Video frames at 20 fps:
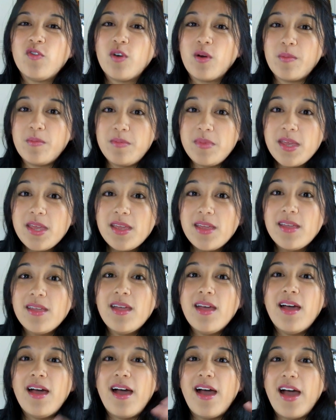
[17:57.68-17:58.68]
For
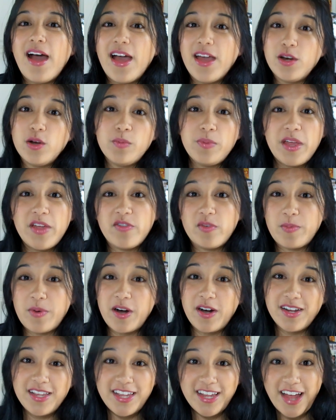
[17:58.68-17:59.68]
me, I don't pay for
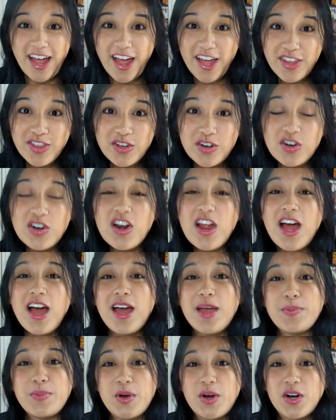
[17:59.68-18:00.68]
parking either.
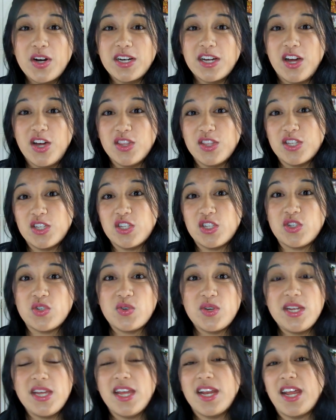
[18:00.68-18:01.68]
I park on the
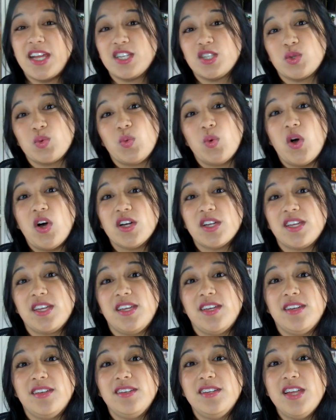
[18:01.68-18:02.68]
street and I just walk
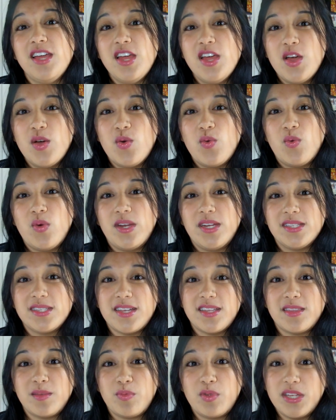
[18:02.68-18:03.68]
in when
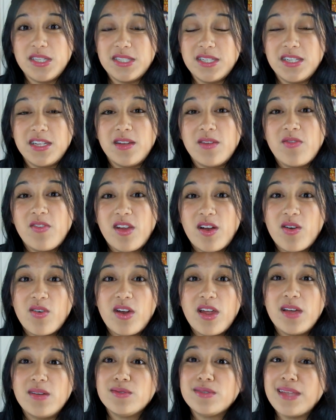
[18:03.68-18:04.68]
it's at the Pleasanton
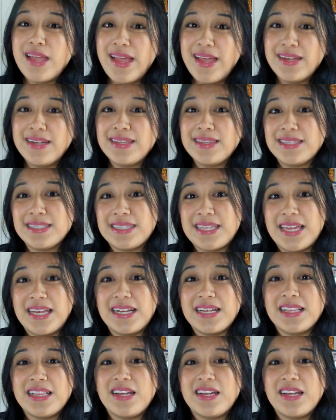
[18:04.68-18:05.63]
Fairgrounds and at the Santa